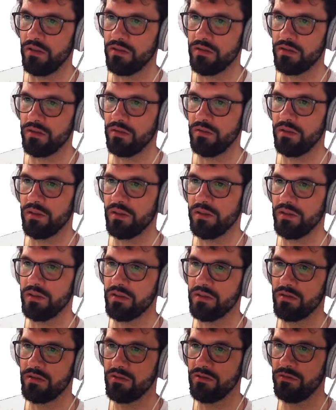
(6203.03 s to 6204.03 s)
So what is this?
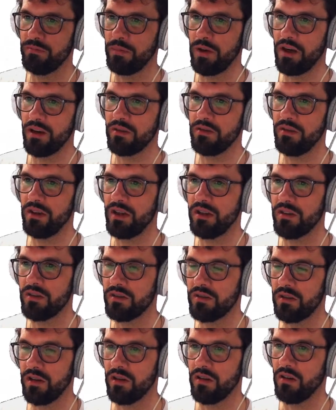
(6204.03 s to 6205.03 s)

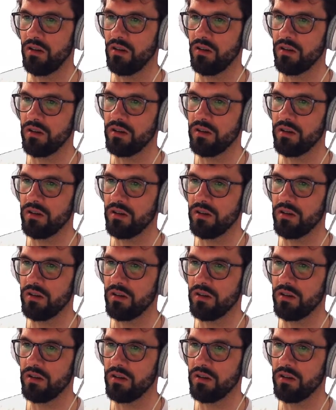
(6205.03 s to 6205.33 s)
Sparkcreators.org.